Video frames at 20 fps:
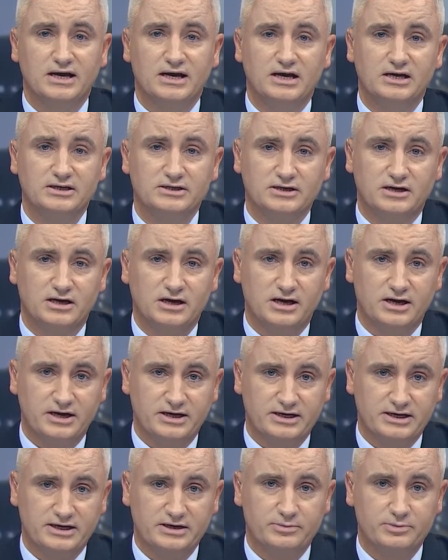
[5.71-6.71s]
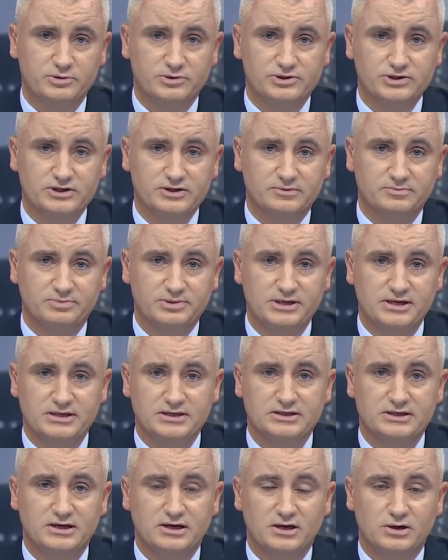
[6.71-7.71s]
and are unable to
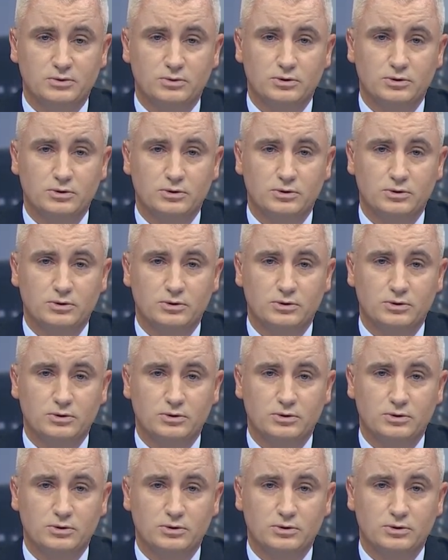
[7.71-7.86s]
compete